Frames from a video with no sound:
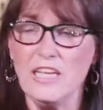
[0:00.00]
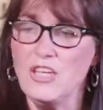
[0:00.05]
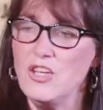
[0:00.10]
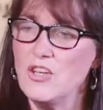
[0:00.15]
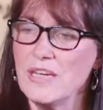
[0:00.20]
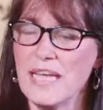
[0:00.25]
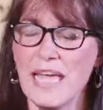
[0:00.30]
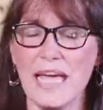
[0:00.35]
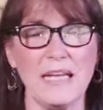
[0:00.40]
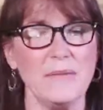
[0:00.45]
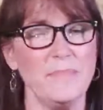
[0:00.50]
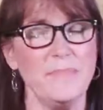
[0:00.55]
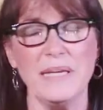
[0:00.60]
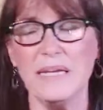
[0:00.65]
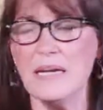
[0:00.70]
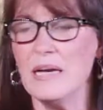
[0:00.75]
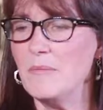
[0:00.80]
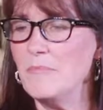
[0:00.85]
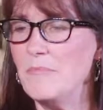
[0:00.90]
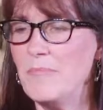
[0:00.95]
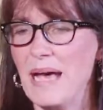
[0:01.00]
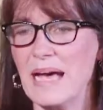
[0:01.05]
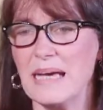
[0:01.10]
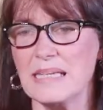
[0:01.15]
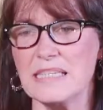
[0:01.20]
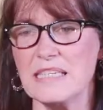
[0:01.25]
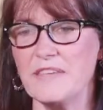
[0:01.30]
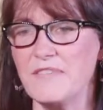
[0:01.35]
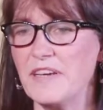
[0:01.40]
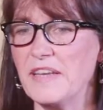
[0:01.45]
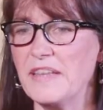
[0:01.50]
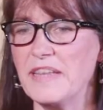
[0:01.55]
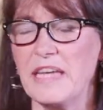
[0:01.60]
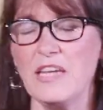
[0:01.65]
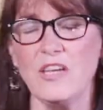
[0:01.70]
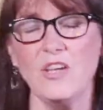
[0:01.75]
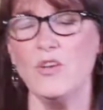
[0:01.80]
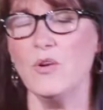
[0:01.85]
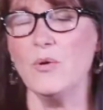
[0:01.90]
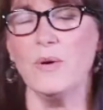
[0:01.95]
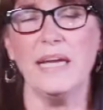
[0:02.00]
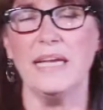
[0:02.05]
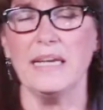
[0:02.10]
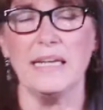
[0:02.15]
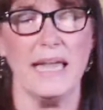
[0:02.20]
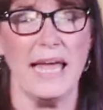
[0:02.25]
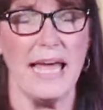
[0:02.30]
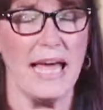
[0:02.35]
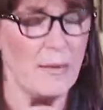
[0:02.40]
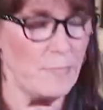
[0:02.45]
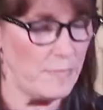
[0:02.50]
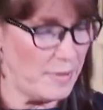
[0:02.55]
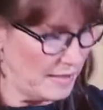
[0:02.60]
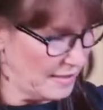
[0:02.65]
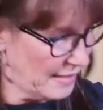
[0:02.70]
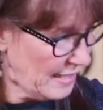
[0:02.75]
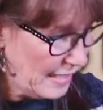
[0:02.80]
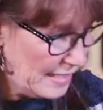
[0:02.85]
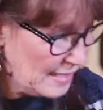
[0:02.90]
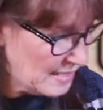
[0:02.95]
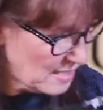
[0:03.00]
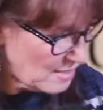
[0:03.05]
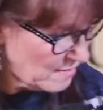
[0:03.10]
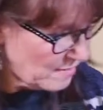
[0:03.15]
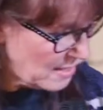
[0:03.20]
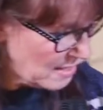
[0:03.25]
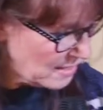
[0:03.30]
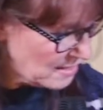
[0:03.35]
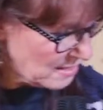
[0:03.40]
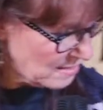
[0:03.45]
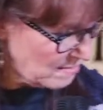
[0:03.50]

You can't become passive and think, you know, it'll happen, que sera,